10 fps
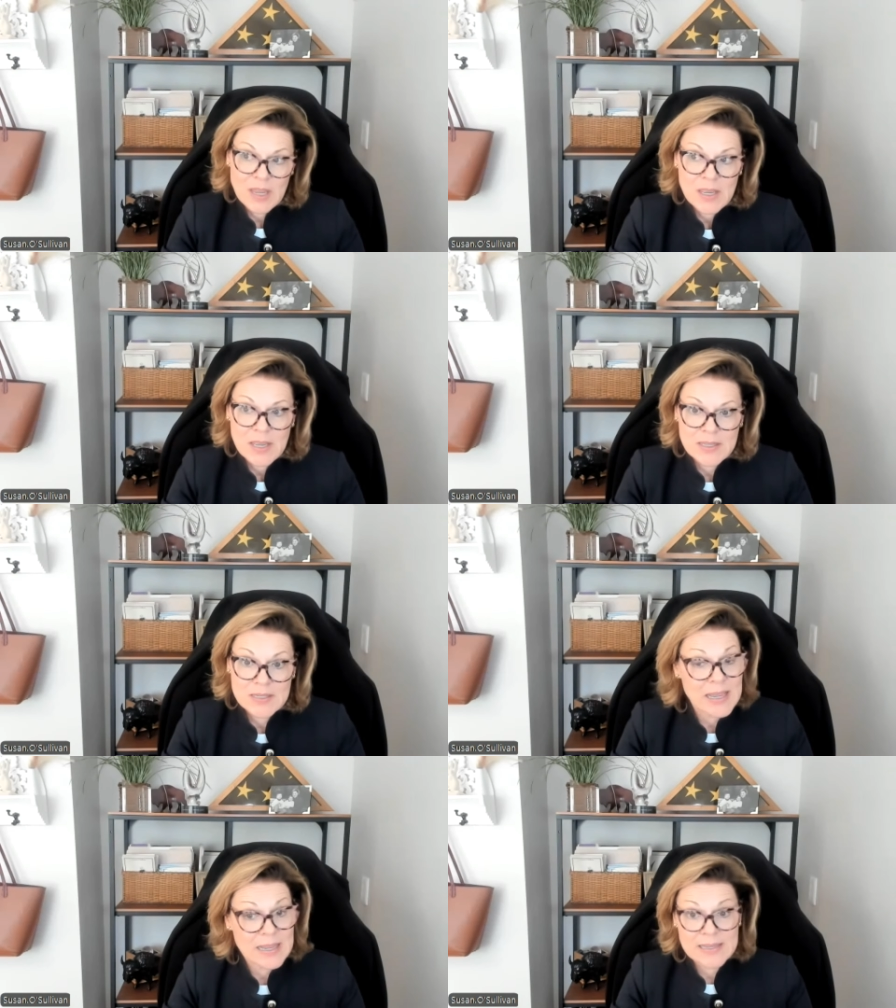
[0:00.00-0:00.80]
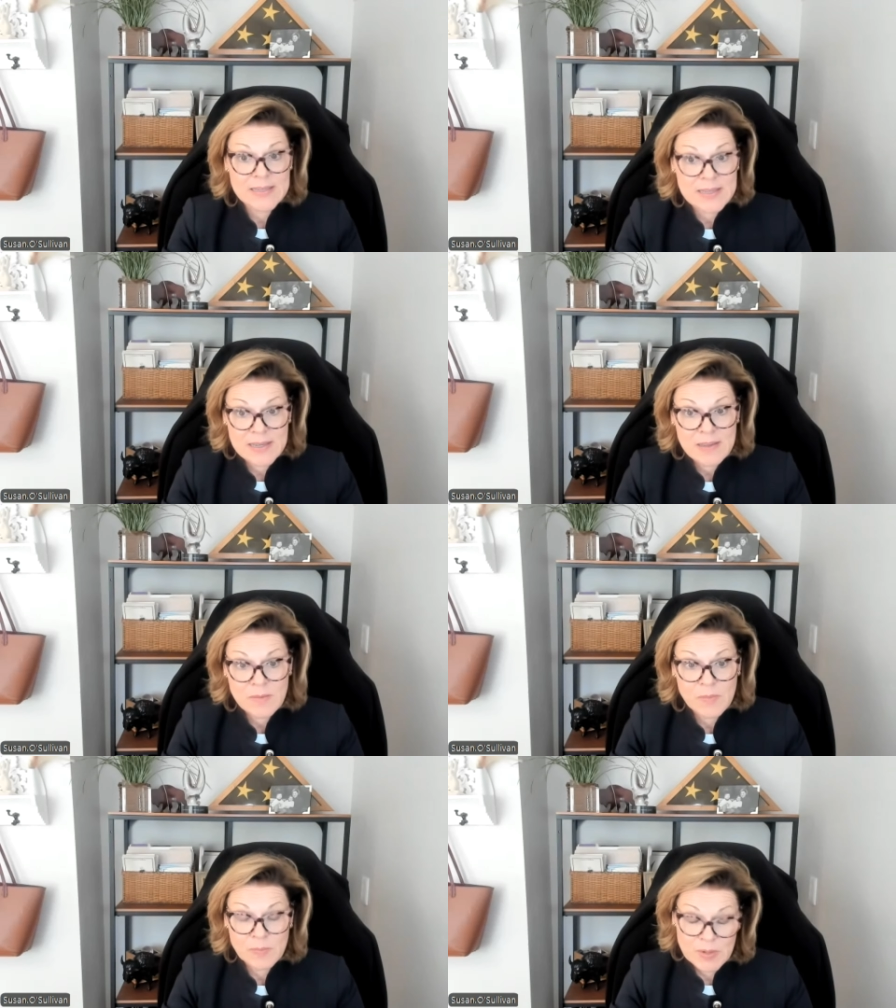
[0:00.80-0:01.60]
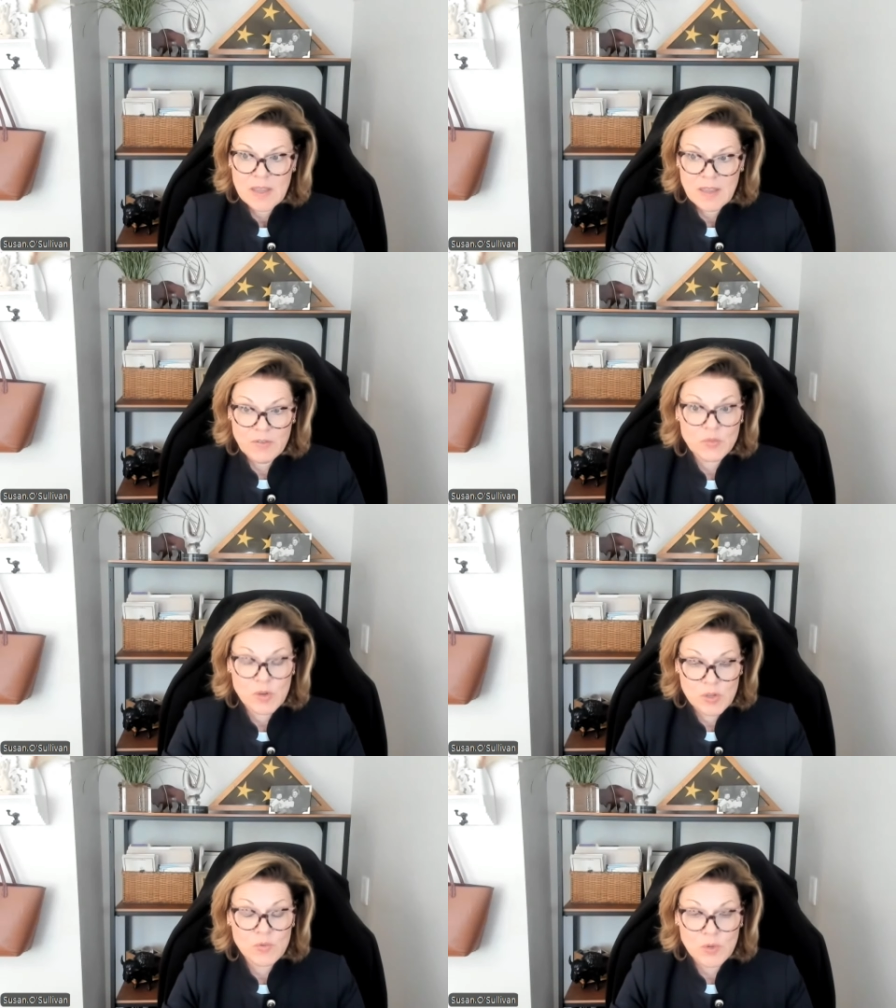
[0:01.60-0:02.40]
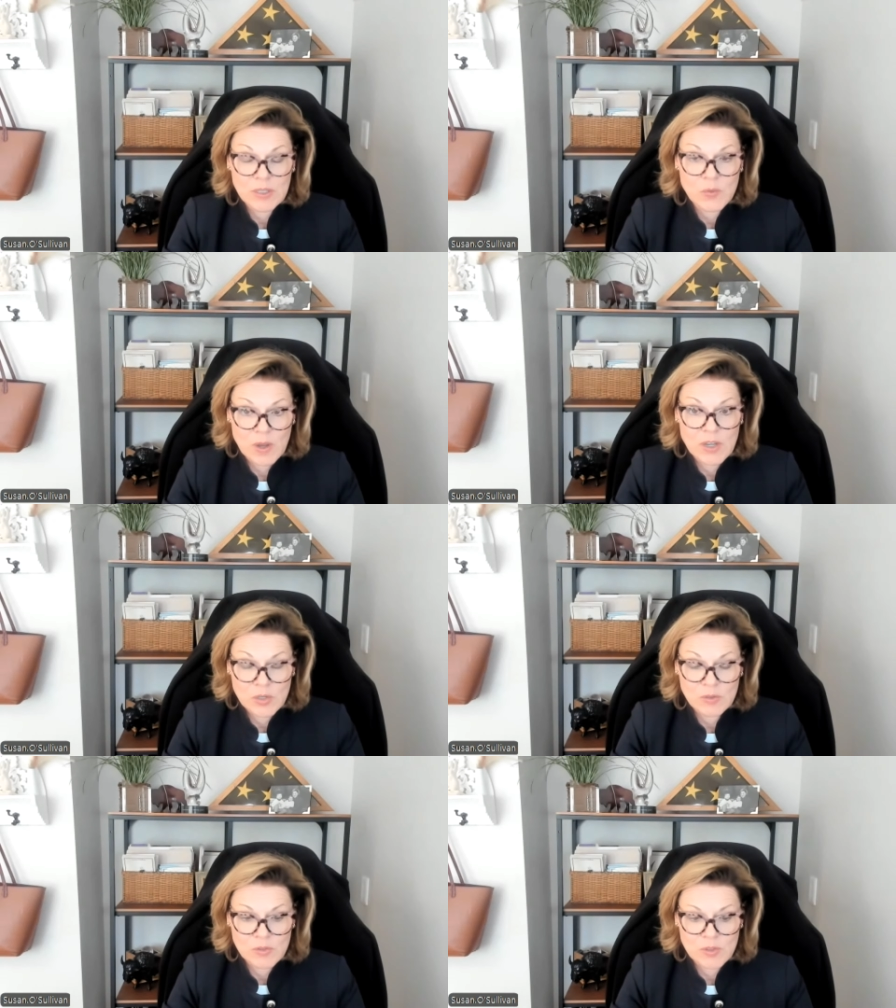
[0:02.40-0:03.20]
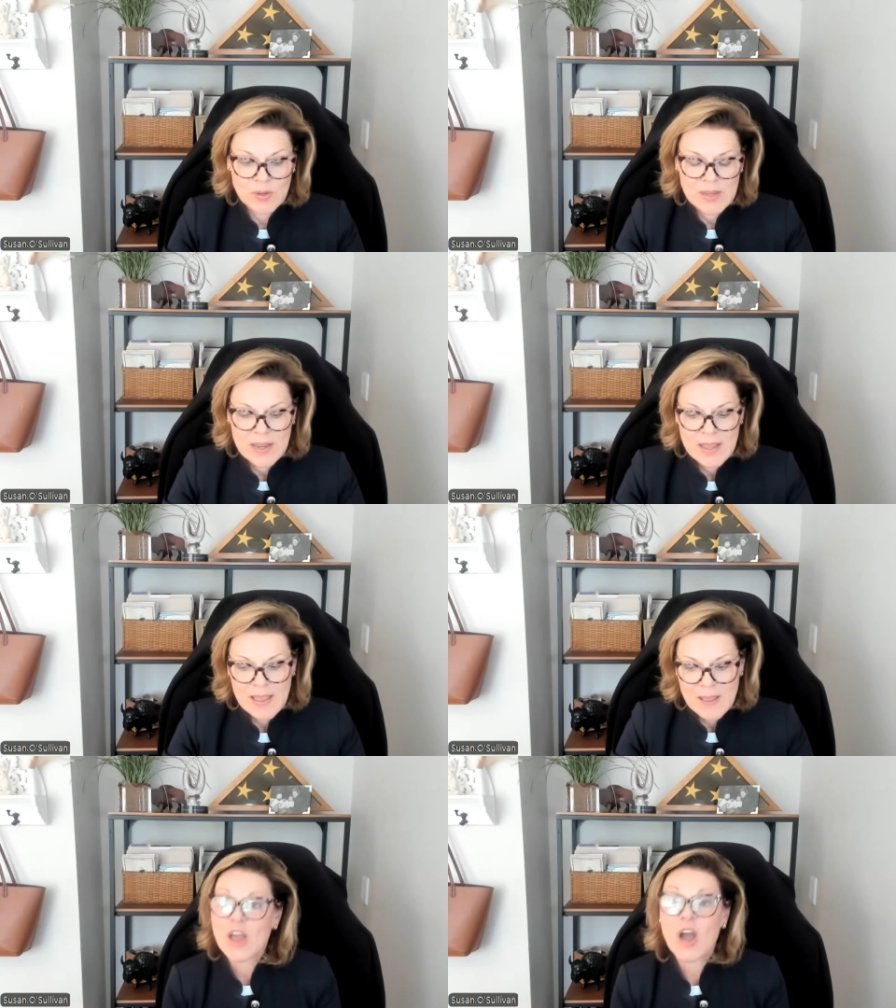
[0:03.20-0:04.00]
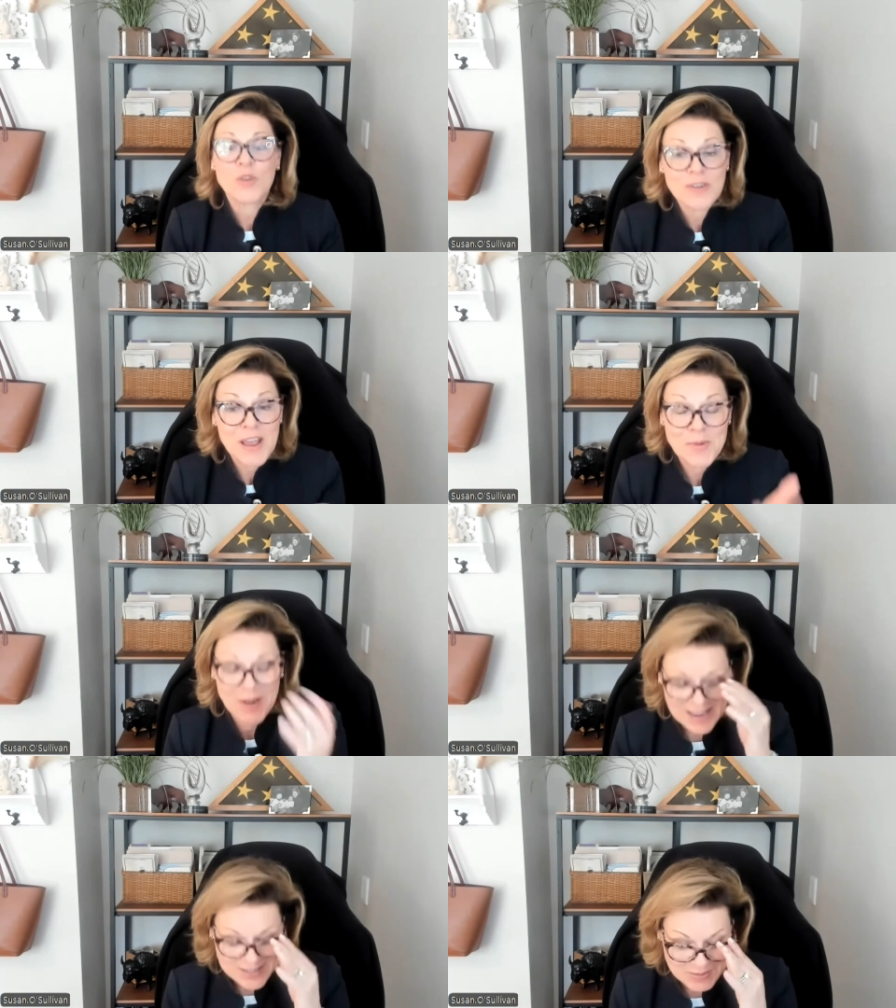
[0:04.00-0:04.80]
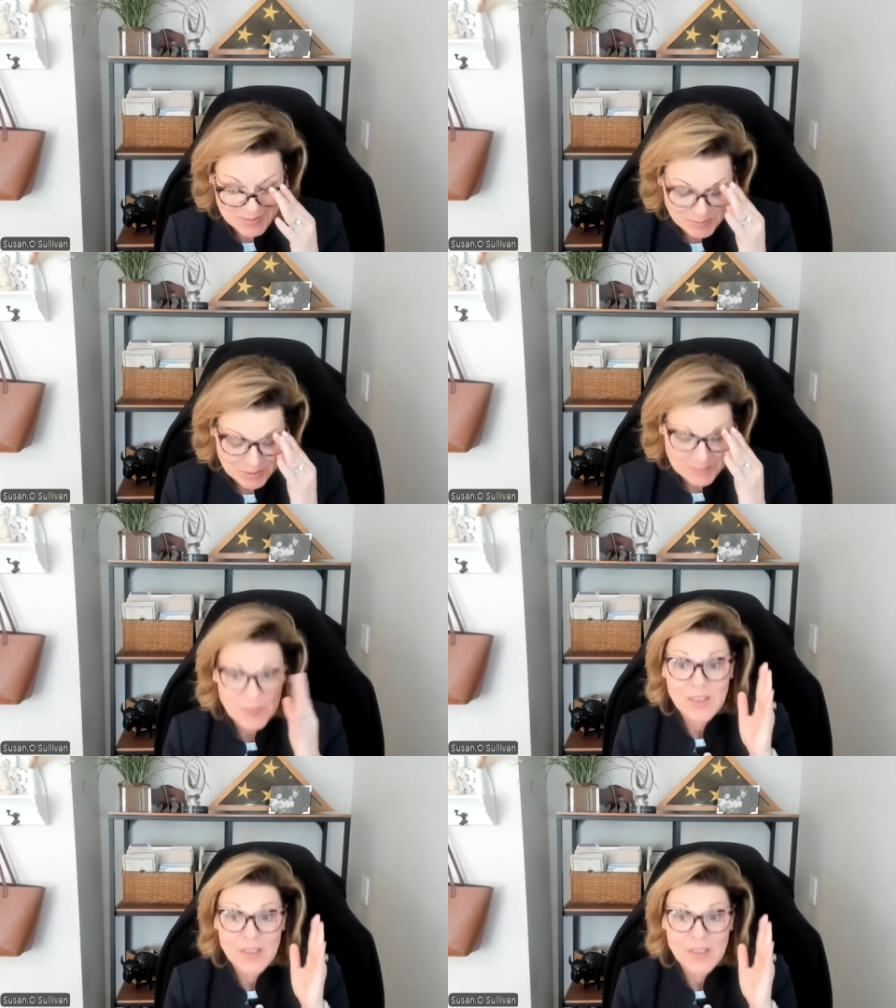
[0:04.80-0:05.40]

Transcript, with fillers: It, it's not easy, but if it's what you really want, you'll do it. Oh, your network. I did remember it.